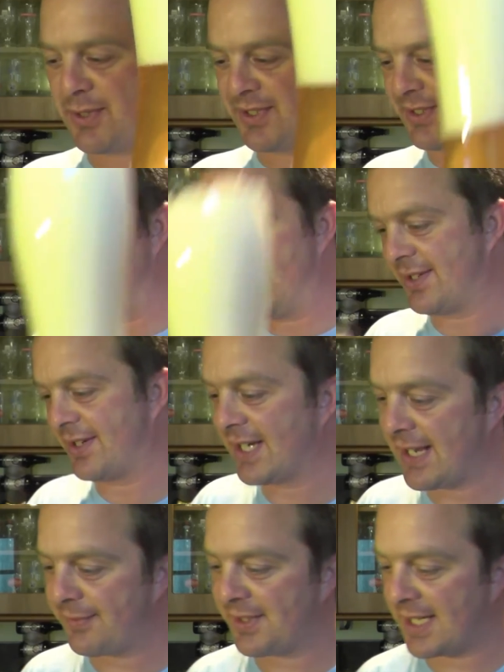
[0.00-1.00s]
into this, I'm going
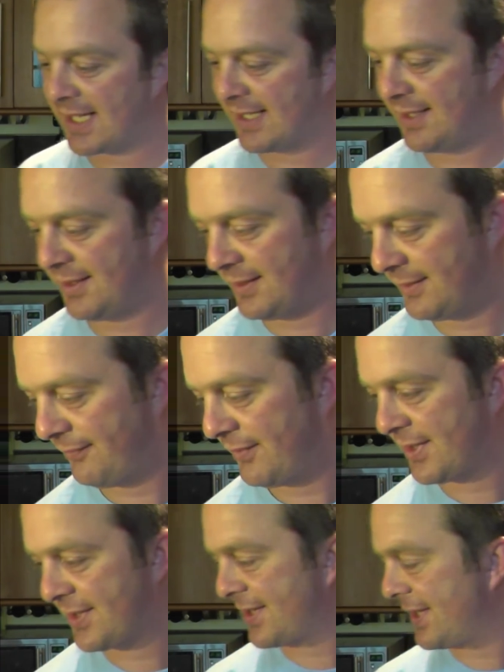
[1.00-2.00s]
to have to get a little
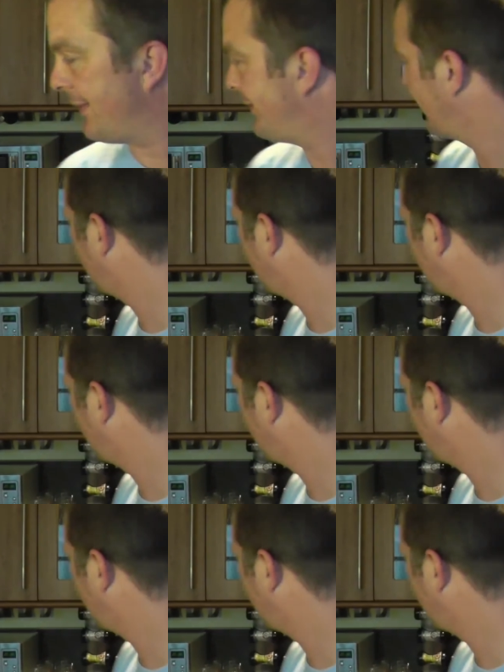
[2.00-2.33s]
snifter